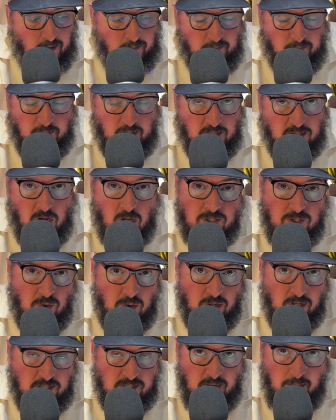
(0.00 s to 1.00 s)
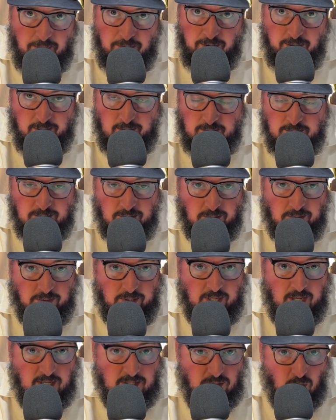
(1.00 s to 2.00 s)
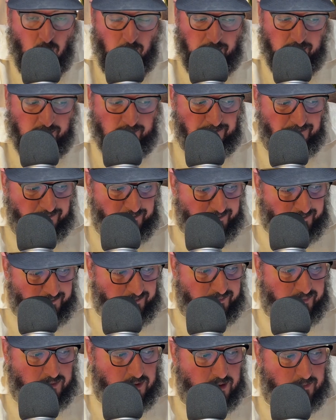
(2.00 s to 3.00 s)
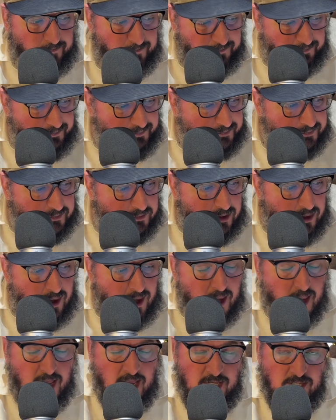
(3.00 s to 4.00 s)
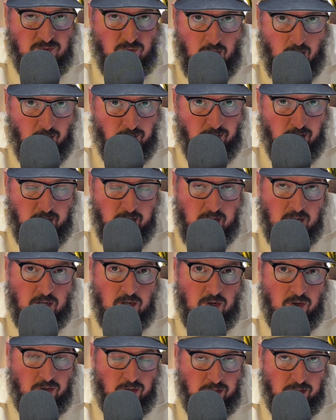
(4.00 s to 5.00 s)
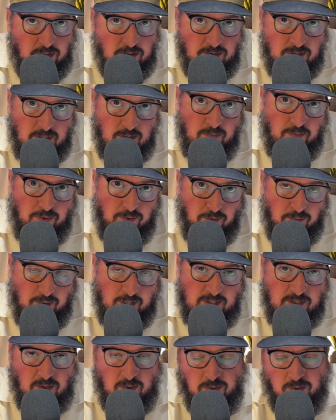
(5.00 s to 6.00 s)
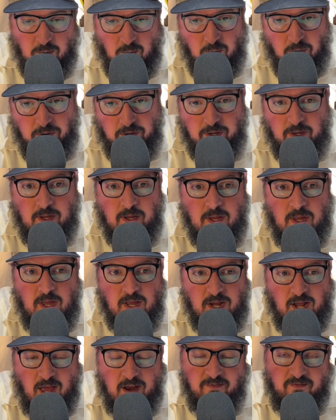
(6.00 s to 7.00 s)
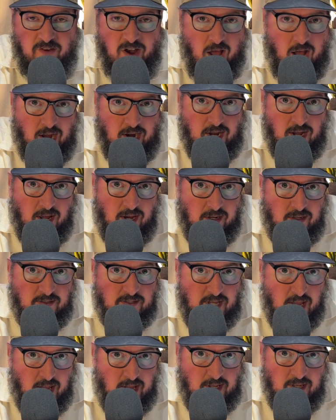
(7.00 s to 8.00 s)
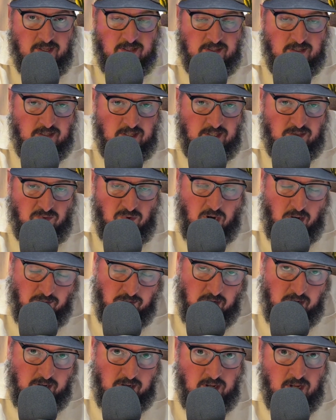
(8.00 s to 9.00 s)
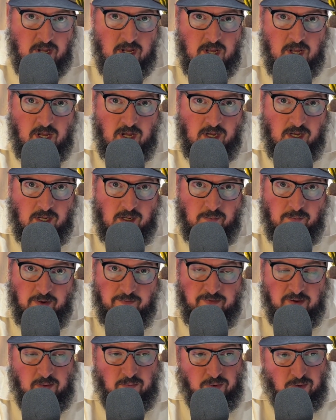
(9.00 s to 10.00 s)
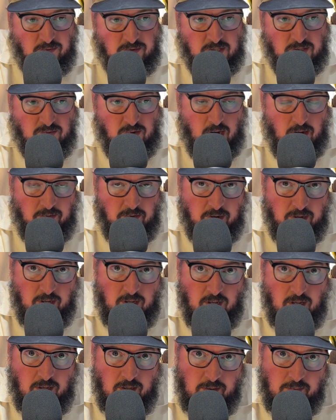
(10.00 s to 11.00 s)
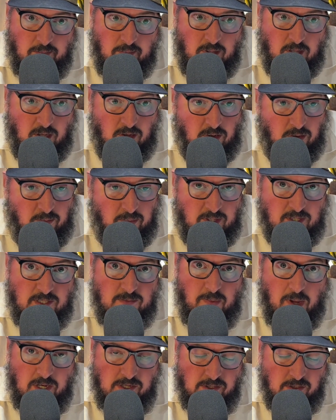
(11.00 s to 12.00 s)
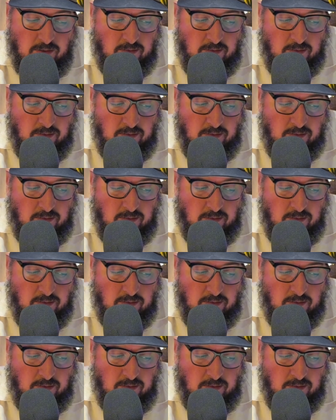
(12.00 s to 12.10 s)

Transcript: He's also a good separator, so he gets open. His route running could use improvement. So the one kind of knock on Tet is his route running. But if he improves his route running, he could be special.